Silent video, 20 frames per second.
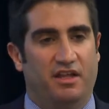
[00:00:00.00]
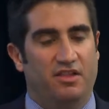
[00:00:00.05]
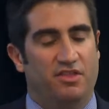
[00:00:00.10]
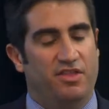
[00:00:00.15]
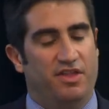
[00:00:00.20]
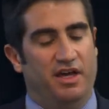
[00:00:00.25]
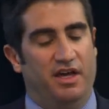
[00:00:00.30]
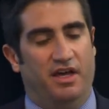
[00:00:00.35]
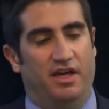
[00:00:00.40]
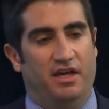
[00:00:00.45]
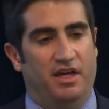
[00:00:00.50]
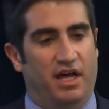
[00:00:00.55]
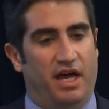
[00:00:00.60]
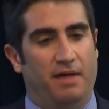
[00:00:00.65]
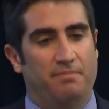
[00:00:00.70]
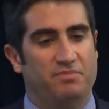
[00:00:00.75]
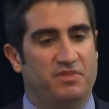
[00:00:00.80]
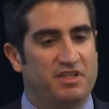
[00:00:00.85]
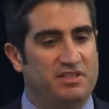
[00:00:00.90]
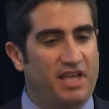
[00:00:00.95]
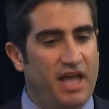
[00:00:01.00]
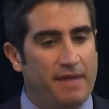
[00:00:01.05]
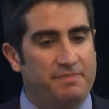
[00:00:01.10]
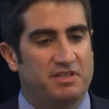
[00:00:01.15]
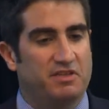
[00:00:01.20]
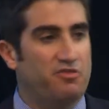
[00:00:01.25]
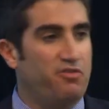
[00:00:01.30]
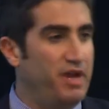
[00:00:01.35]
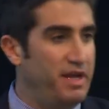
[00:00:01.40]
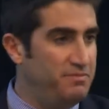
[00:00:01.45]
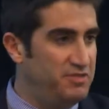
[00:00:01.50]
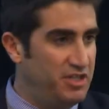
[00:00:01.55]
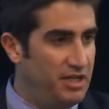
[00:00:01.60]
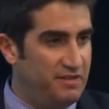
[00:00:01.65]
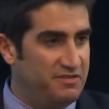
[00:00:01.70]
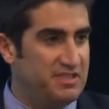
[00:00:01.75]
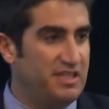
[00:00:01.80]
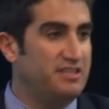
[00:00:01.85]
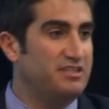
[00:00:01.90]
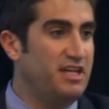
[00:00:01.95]
the, um, the types of frame
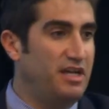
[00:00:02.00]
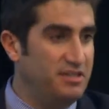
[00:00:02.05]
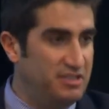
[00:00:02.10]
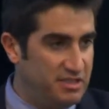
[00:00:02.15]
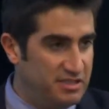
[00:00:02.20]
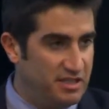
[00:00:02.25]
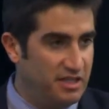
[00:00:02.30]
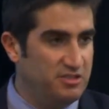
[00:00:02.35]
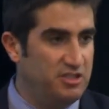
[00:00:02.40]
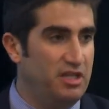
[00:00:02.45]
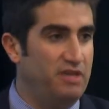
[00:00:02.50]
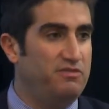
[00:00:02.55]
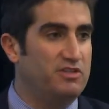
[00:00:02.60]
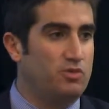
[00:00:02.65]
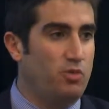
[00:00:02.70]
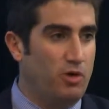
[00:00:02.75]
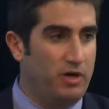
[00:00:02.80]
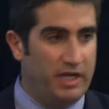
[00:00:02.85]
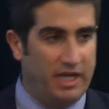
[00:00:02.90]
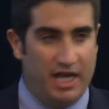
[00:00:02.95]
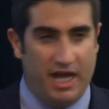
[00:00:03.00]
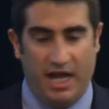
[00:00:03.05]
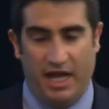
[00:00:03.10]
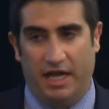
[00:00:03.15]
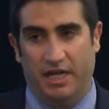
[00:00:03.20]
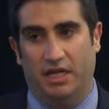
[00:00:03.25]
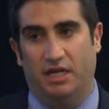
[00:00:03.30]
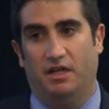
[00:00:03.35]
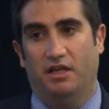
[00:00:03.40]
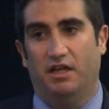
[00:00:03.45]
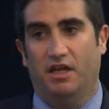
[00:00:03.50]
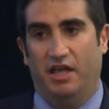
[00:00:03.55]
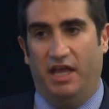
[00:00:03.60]
shifts that Sanjeev is working on and,